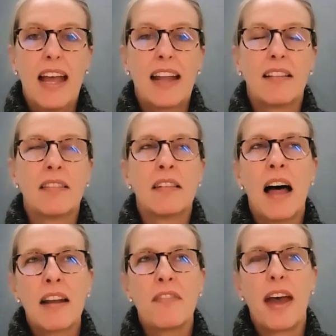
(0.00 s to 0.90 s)
And a
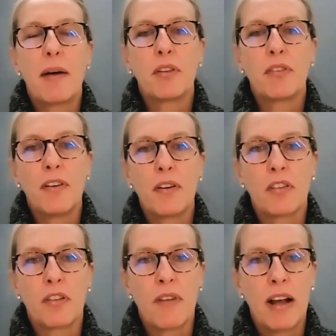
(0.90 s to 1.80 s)
lot of that was
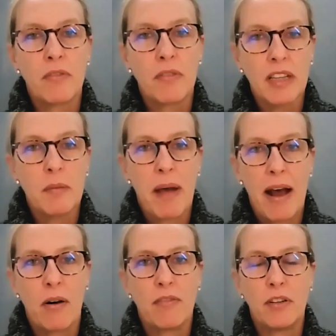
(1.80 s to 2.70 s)
focused around really
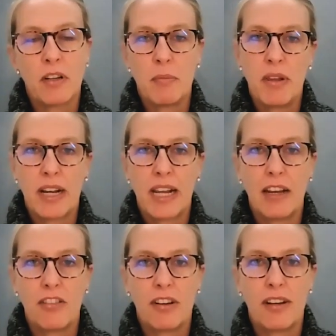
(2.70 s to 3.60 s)
powerful
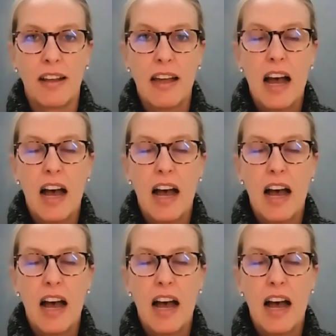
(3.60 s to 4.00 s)
communication,